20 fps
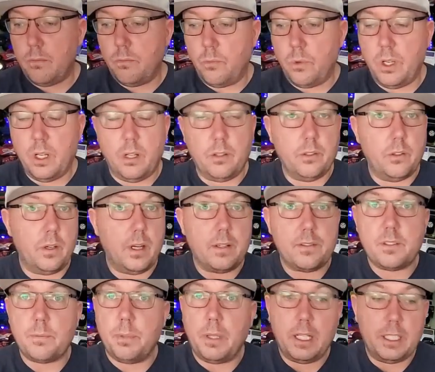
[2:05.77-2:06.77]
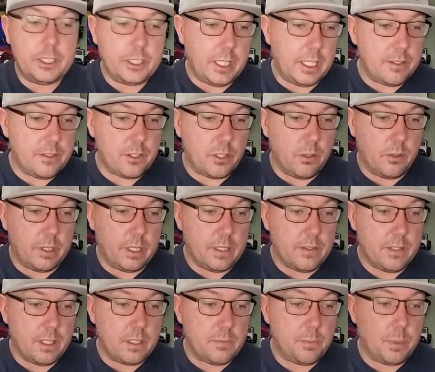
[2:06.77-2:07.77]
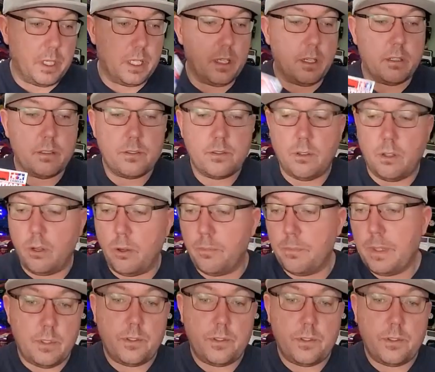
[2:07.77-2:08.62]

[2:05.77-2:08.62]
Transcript: We all know how supply chains are going these days, pretty darn slow.